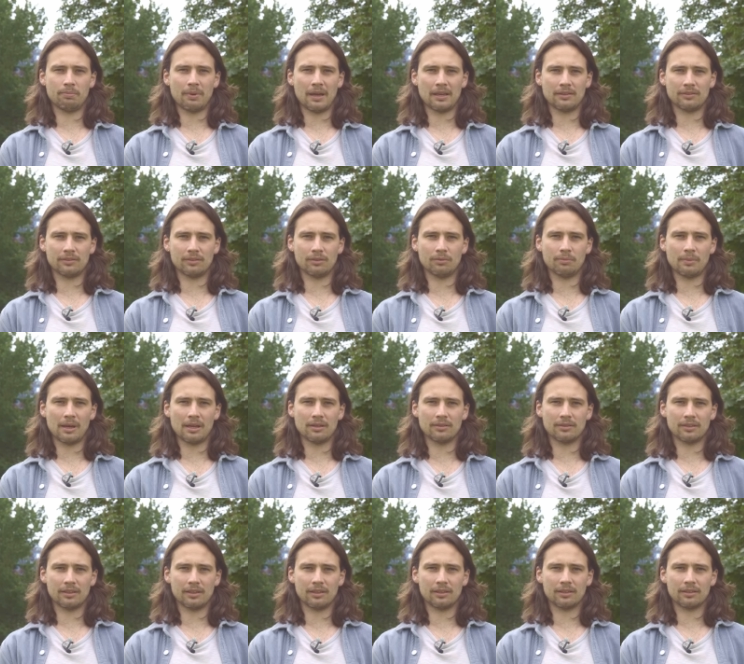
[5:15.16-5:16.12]
basal
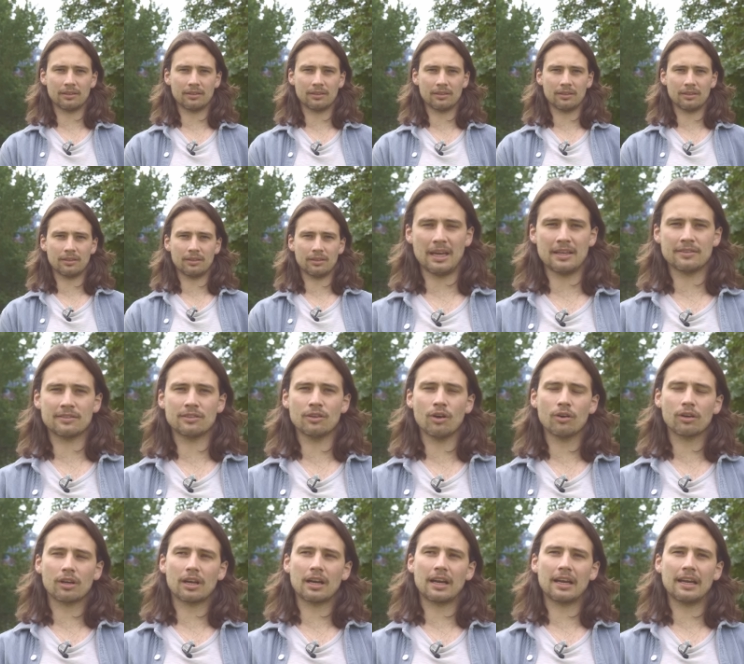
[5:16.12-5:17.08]
melting. It's
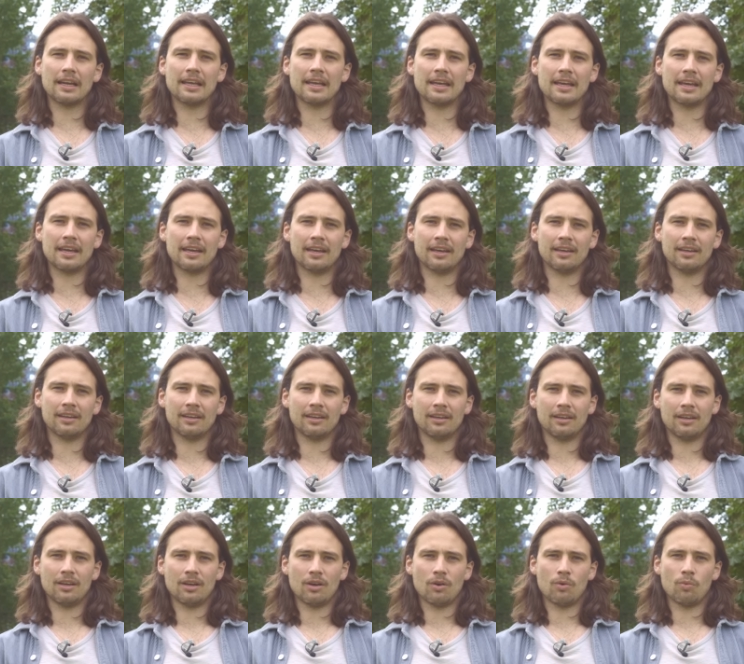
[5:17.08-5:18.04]
not clear
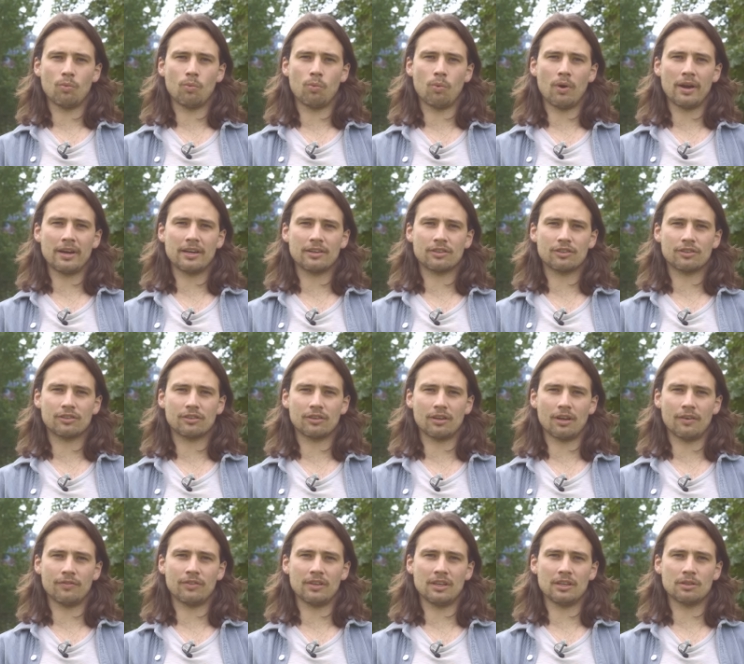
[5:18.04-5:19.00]
which
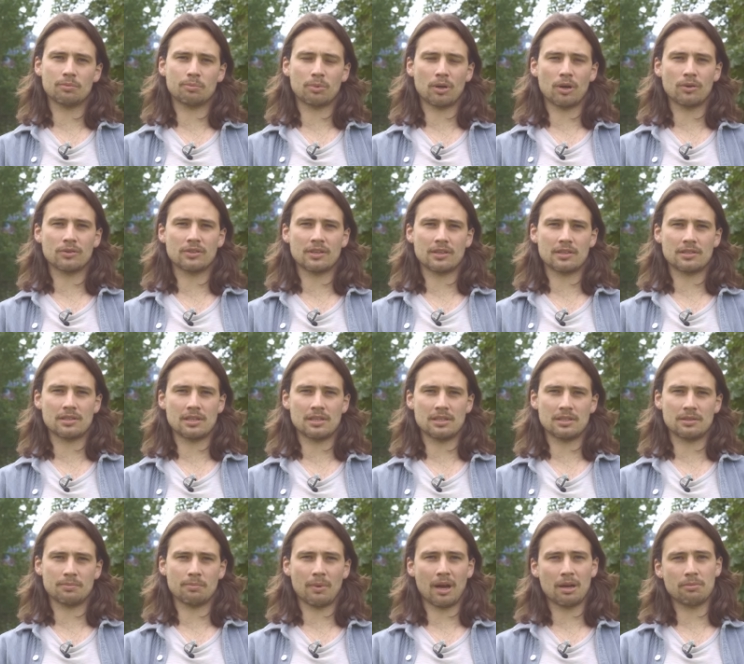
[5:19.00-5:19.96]
of these
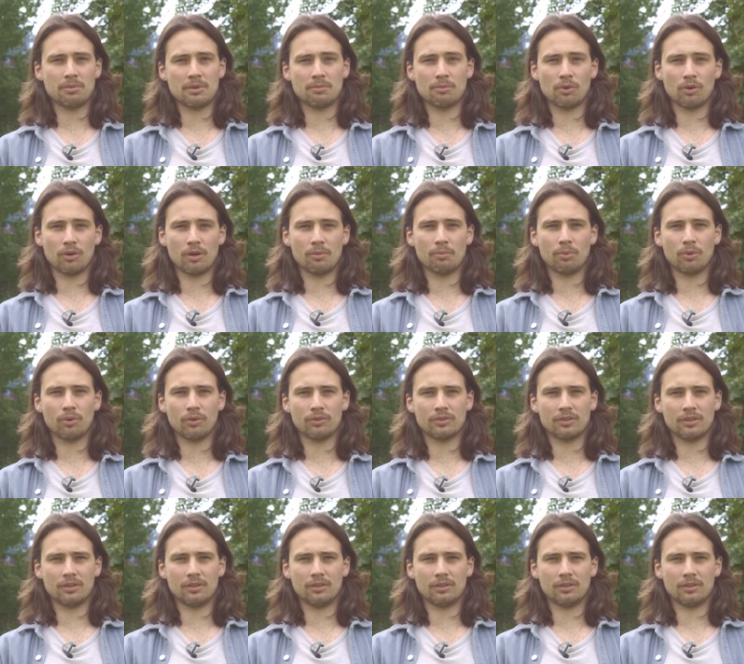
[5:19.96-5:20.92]
processes might be more
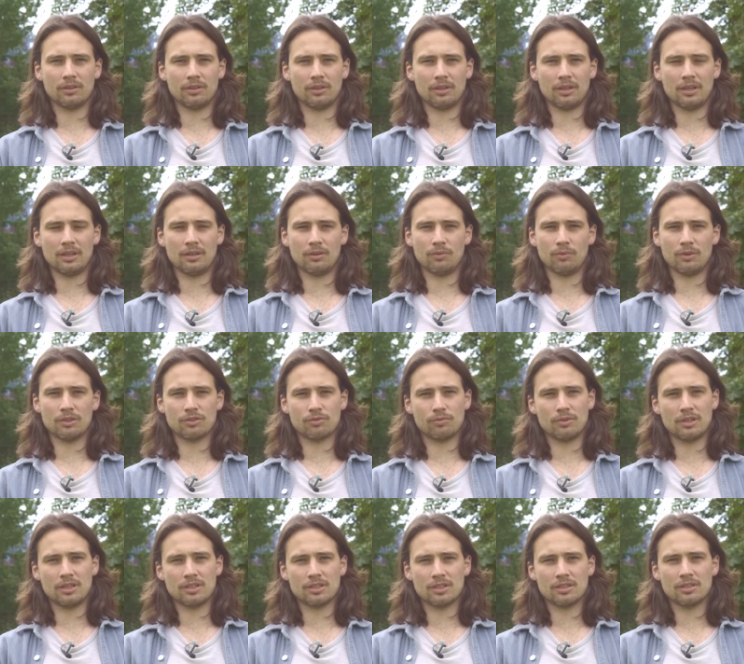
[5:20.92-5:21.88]
important in which
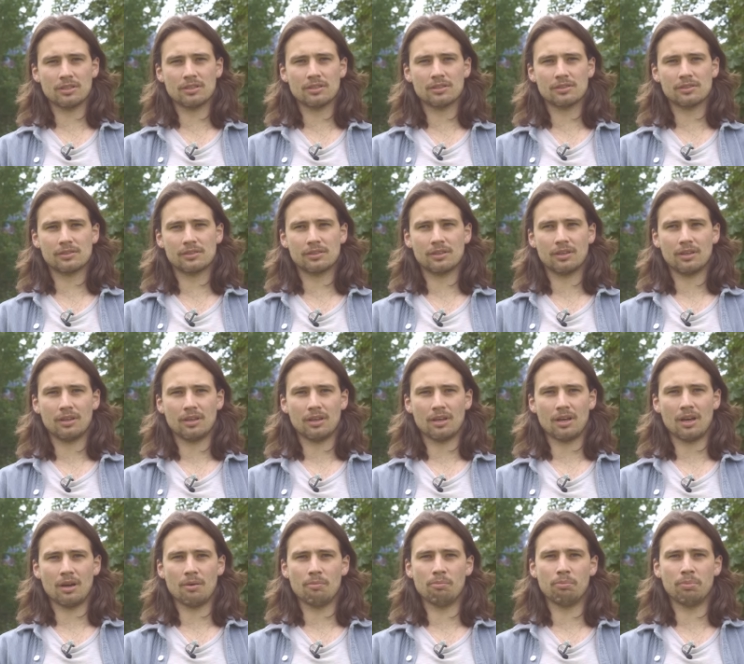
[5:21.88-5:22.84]
regions,
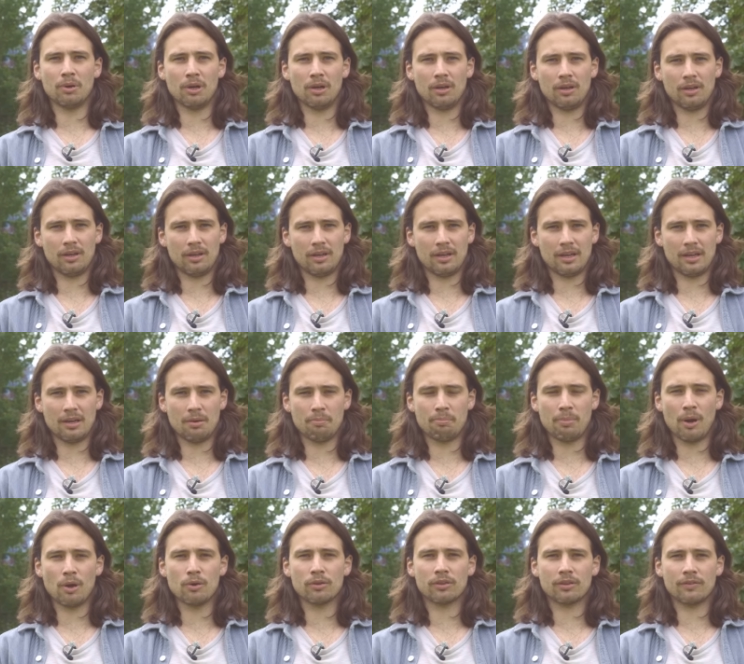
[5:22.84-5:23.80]
um, but
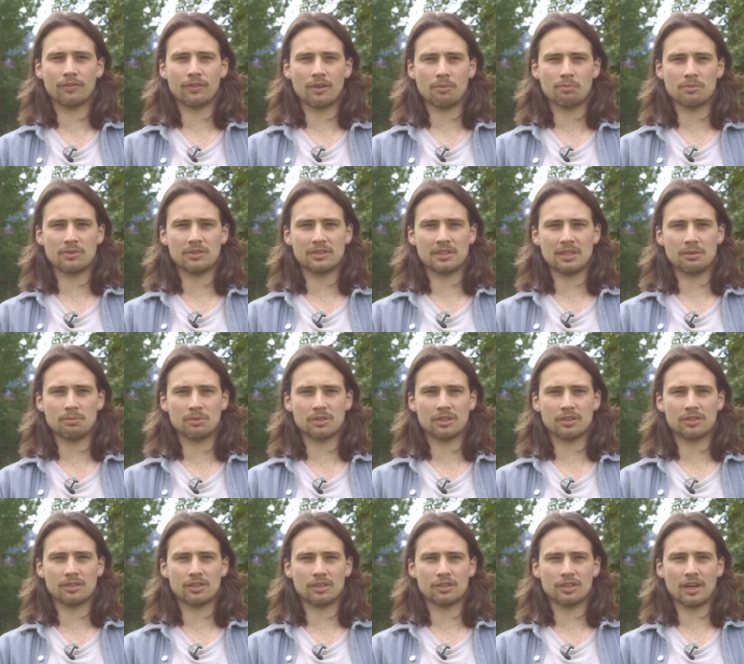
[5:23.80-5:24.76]
both of them seem
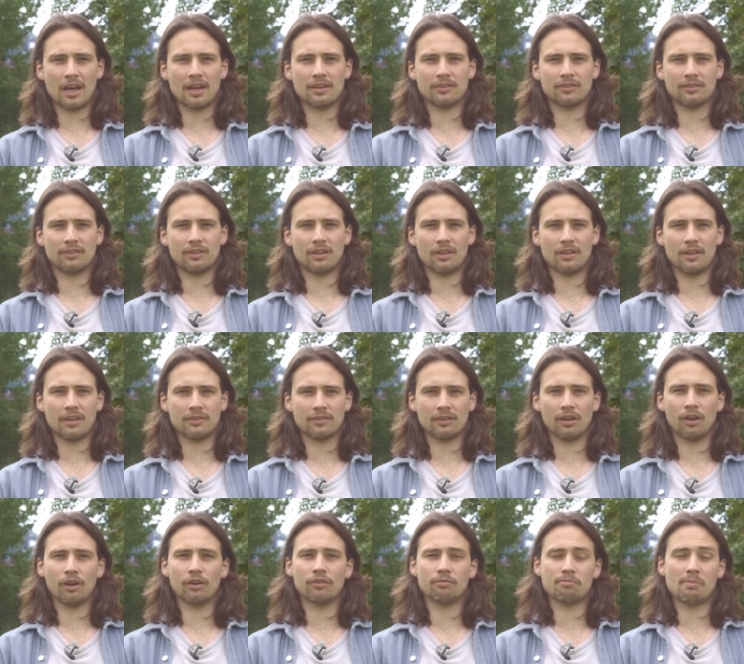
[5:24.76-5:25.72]
to suggest that there's
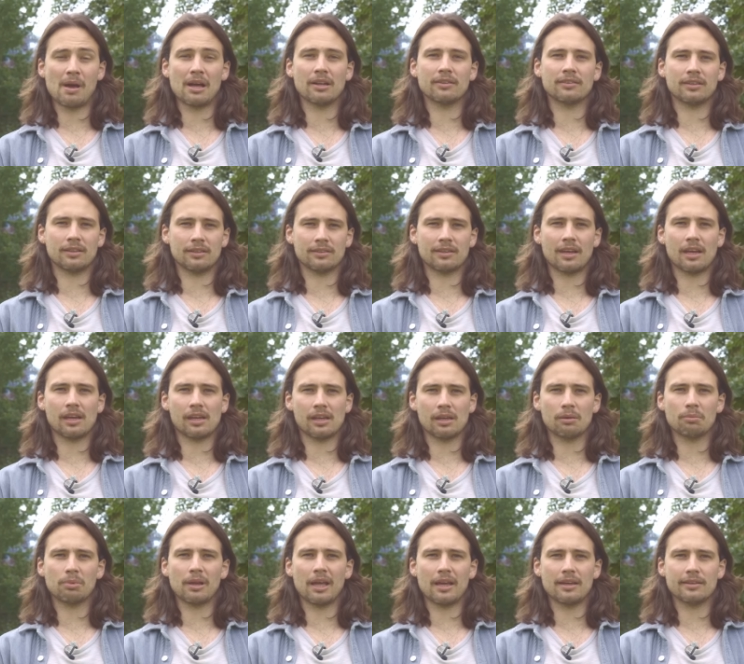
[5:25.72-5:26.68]
a lot of melting
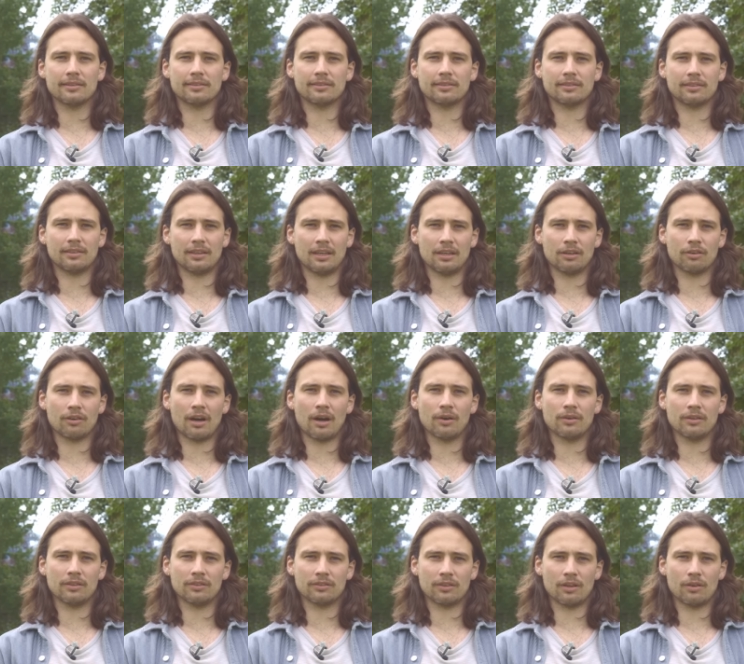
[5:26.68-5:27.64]
taking place in
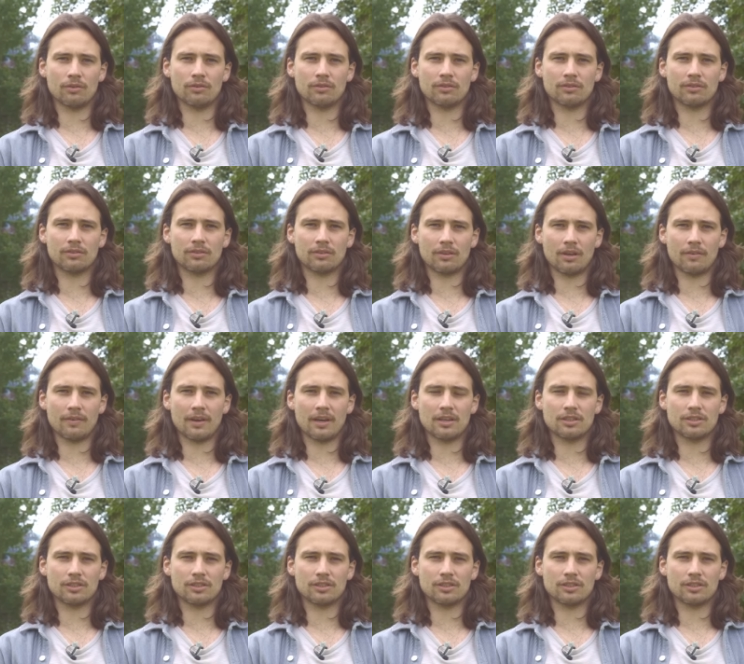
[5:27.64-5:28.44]
grounding zones of ice